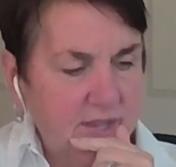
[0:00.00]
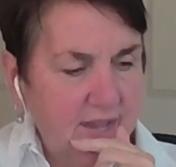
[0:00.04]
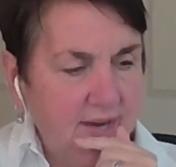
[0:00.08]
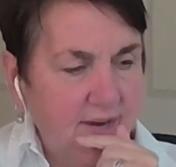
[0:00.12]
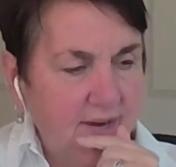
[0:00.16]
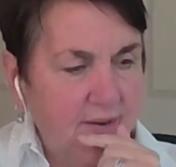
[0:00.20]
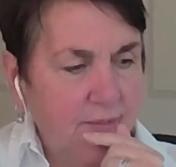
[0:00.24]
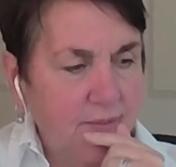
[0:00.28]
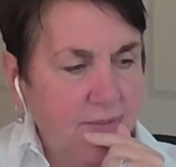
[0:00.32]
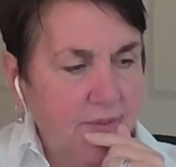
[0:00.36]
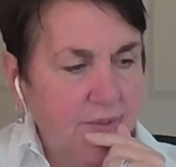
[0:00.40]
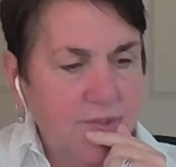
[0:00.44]

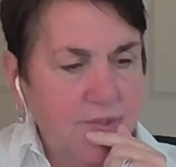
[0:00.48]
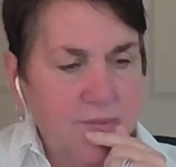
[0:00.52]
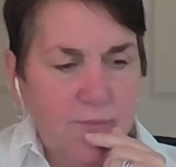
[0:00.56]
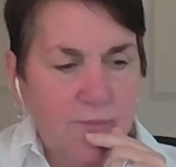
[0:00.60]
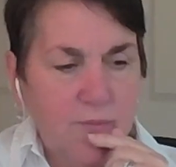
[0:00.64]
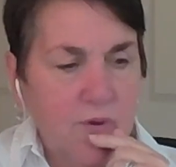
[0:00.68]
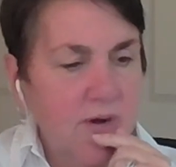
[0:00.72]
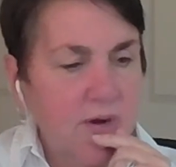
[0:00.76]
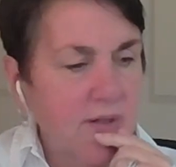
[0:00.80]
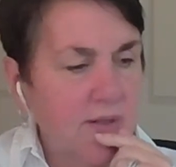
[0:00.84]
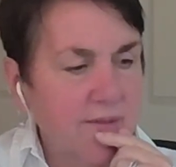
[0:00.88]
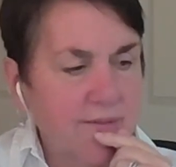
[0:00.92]
And it was
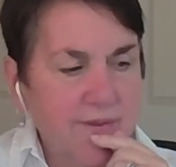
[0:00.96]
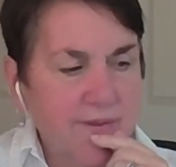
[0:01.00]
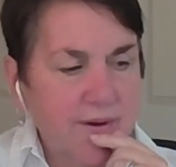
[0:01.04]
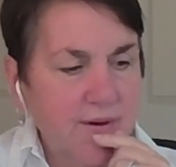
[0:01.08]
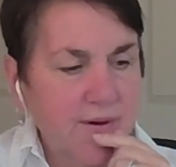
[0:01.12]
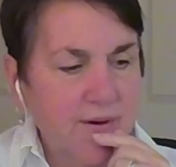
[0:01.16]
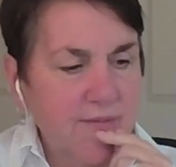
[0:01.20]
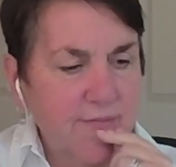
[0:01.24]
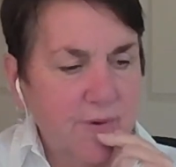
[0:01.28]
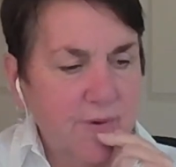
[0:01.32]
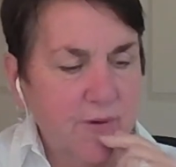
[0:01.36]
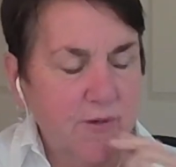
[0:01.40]
one of the
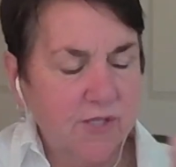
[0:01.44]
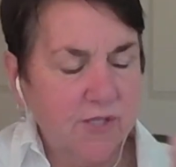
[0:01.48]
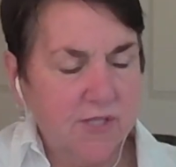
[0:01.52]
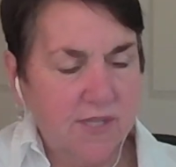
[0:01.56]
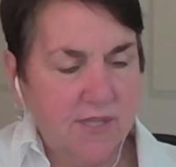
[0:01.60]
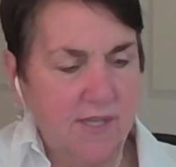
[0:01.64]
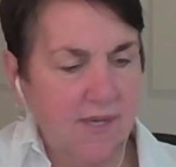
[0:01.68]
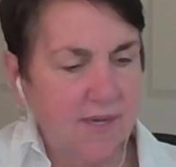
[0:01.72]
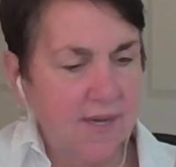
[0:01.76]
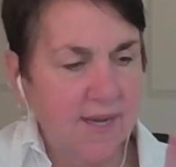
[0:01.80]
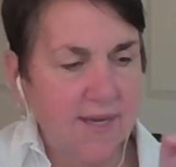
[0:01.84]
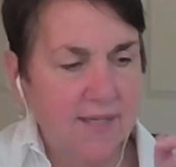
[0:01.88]
very first
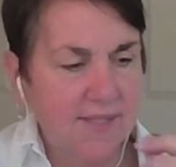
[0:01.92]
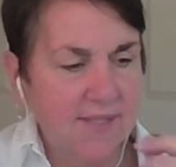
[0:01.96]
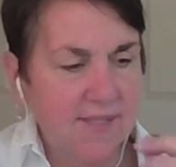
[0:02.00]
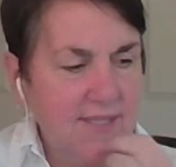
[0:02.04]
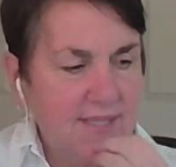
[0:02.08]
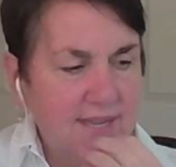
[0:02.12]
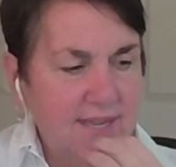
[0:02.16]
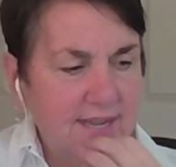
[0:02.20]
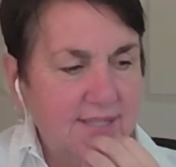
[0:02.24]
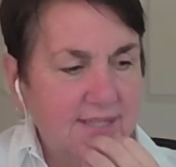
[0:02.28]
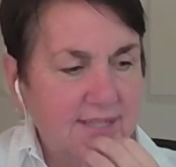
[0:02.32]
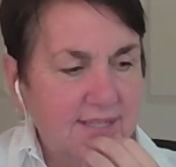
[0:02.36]
in the United
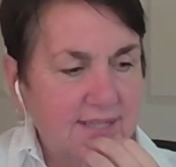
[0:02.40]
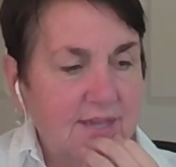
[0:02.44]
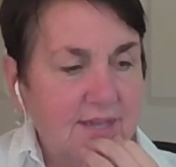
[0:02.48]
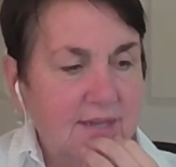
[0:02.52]
States.